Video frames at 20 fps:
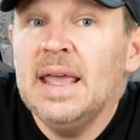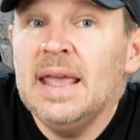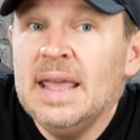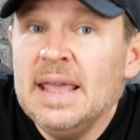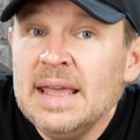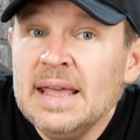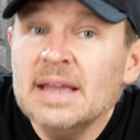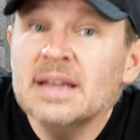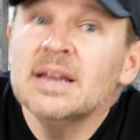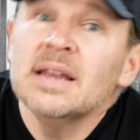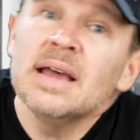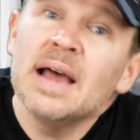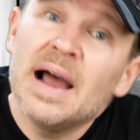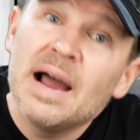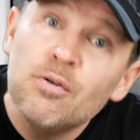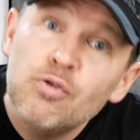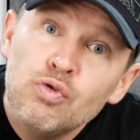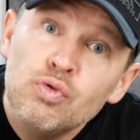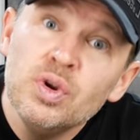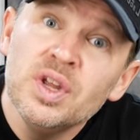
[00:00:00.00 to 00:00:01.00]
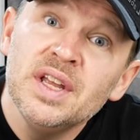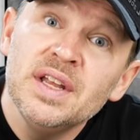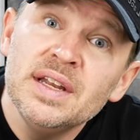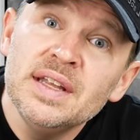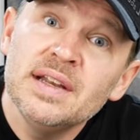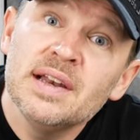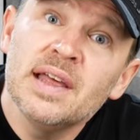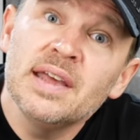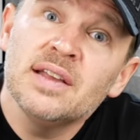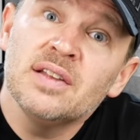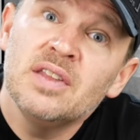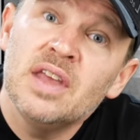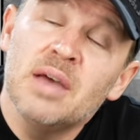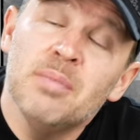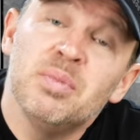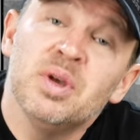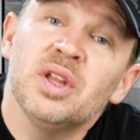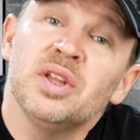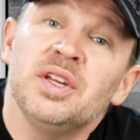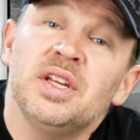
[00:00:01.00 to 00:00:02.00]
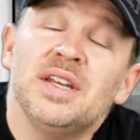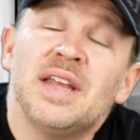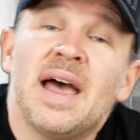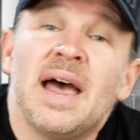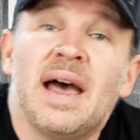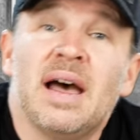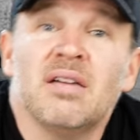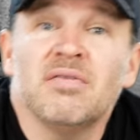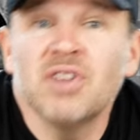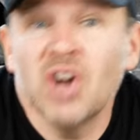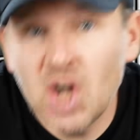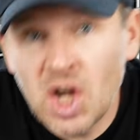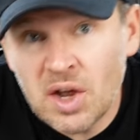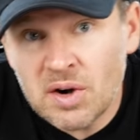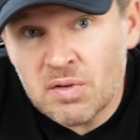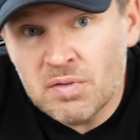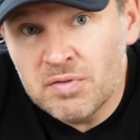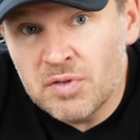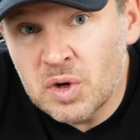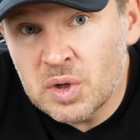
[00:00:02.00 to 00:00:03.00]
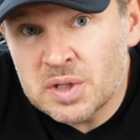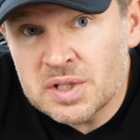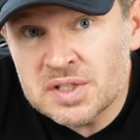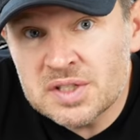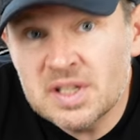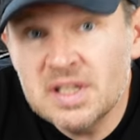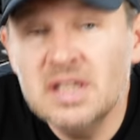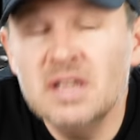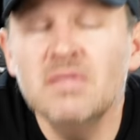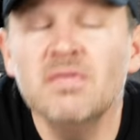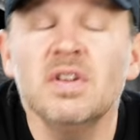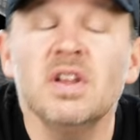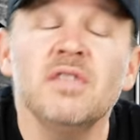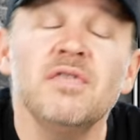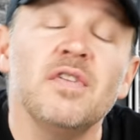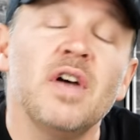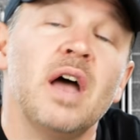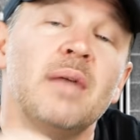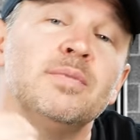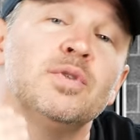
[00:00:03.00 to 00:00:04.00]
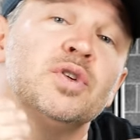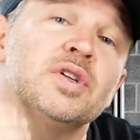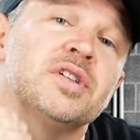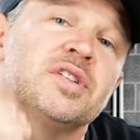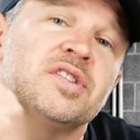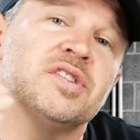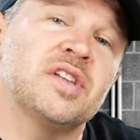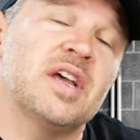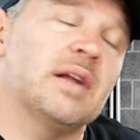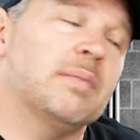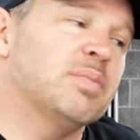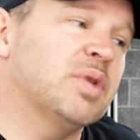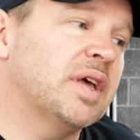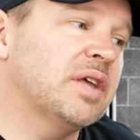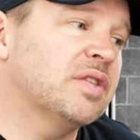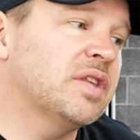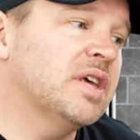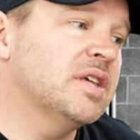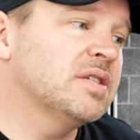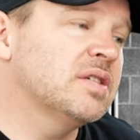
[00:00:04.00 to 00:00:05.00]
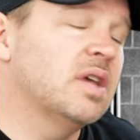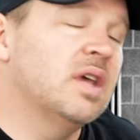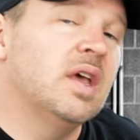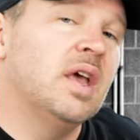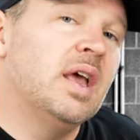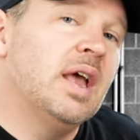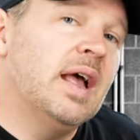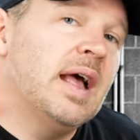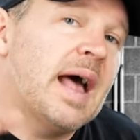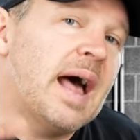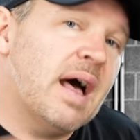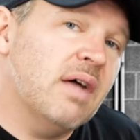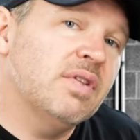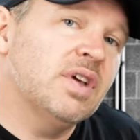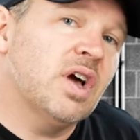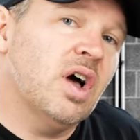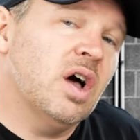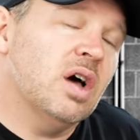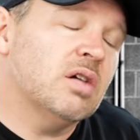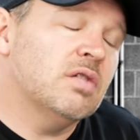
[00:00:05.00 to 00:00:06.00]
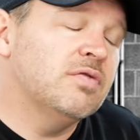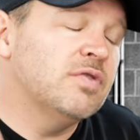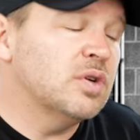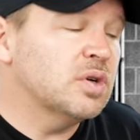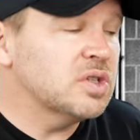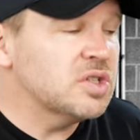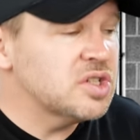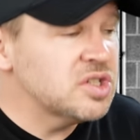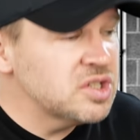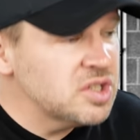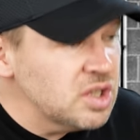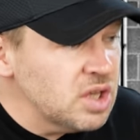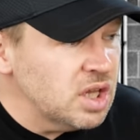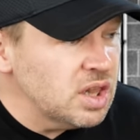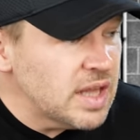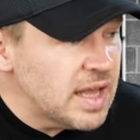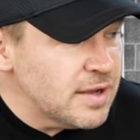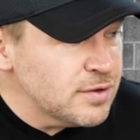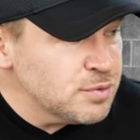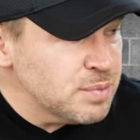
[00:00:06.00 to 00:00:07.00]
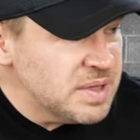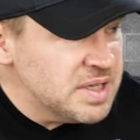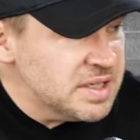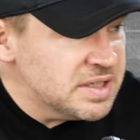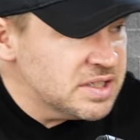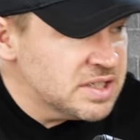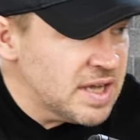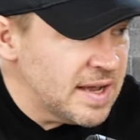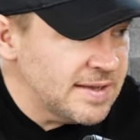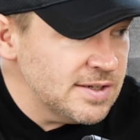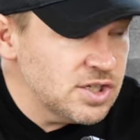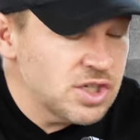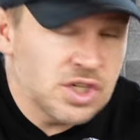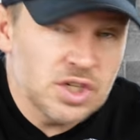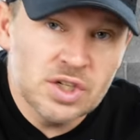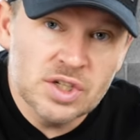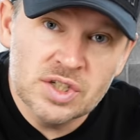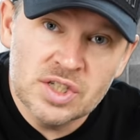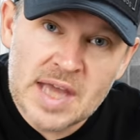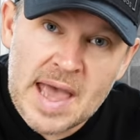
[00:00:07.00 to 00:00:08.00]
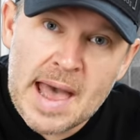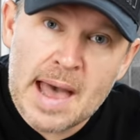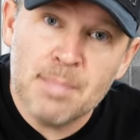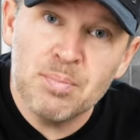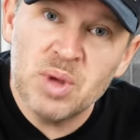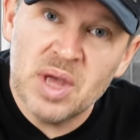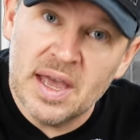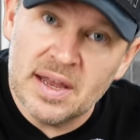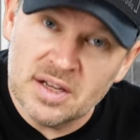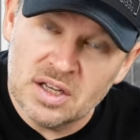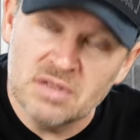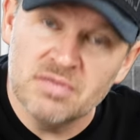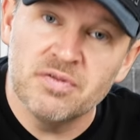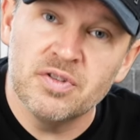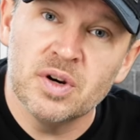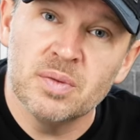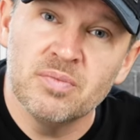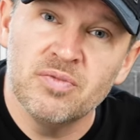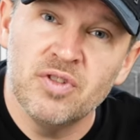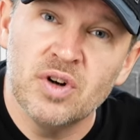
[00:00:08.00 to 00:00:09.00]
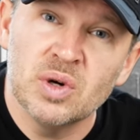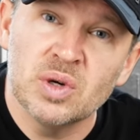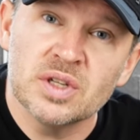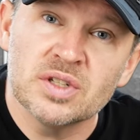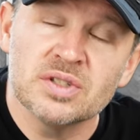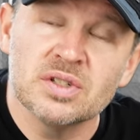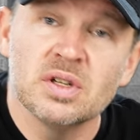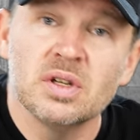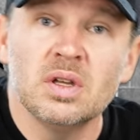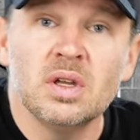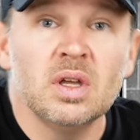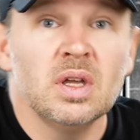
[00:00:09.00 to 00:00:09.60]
And I really like the ability to have autofocus. Even if I'm doing a setup like this, having autofocus still allows me to touch, tap, and confirm focus.